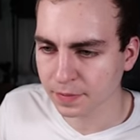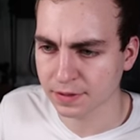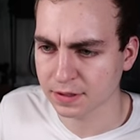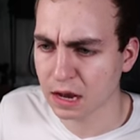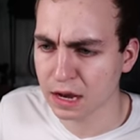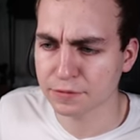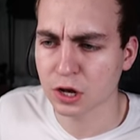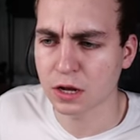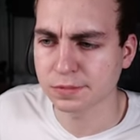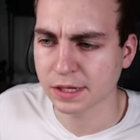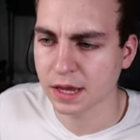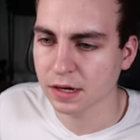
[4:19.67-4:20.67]
Kind of
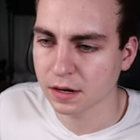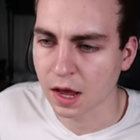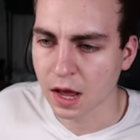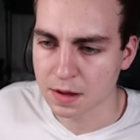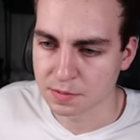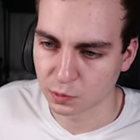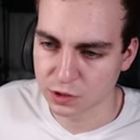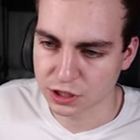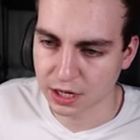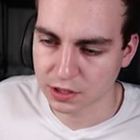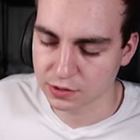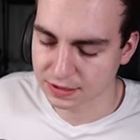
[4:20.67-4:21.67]
complicated, but once you
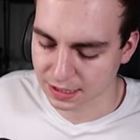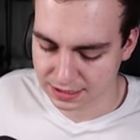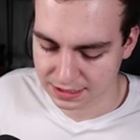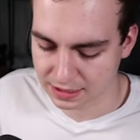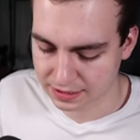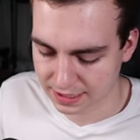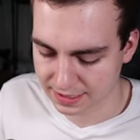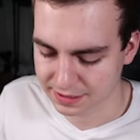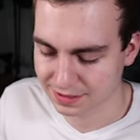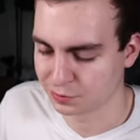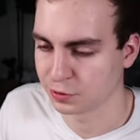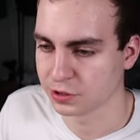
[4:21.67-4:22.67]
get used to that syntax,
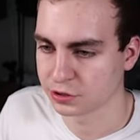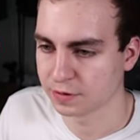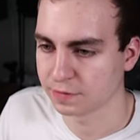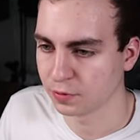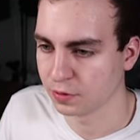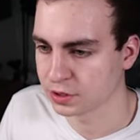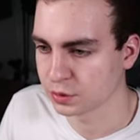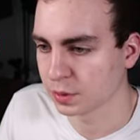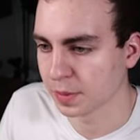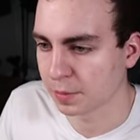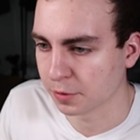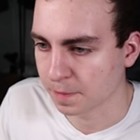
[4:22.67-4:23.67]
it's pretty straightforward to
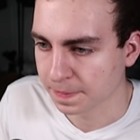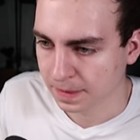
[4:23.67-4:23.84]
remember.